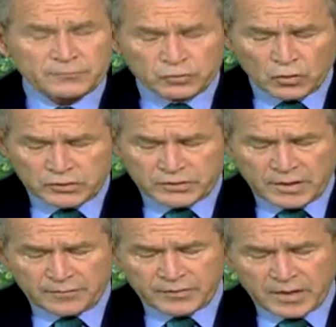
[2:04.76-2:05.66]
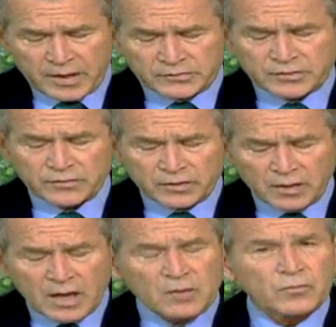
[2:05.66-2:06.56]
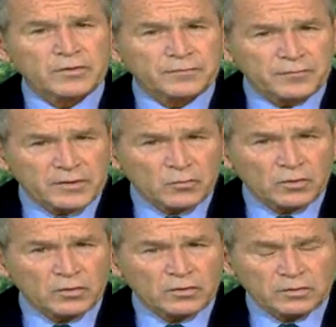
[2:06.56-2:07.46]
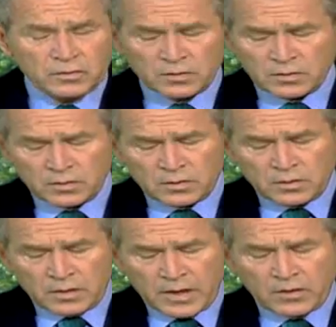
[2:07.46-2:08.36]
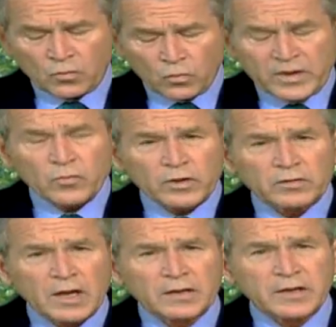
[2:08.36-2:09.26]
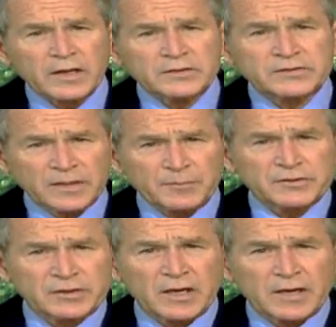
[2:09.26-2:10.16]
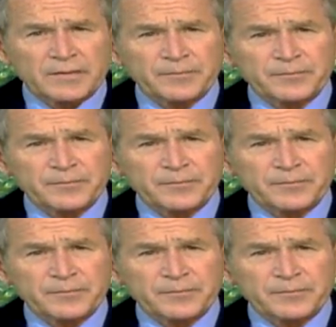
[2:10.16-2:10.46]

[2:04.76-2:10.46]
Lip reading: of Georgia have cast their lot with the free world, and we will not cast them aside.